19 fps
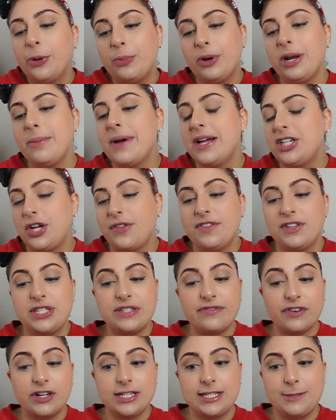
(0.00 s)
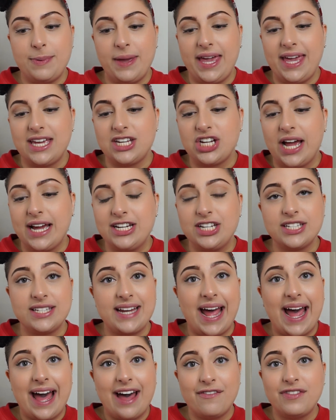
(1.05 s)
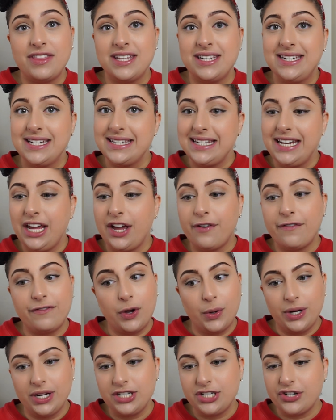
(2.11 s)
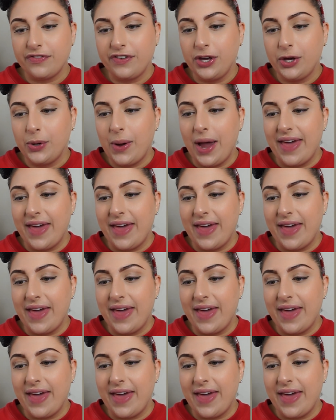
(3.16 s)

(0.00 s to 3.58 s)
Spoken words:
pretty much on this first page, I just have the Disney phone interview,